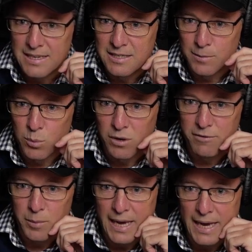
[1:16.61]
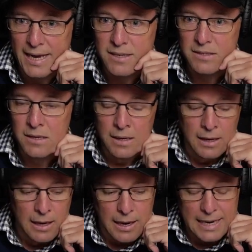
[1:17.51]
He's a boy from Cairns.
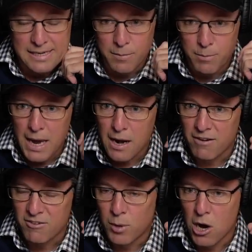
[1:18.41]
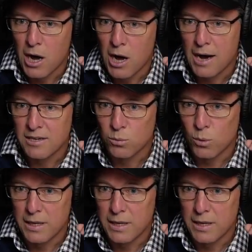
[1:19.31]
He's a man after my own heart as well.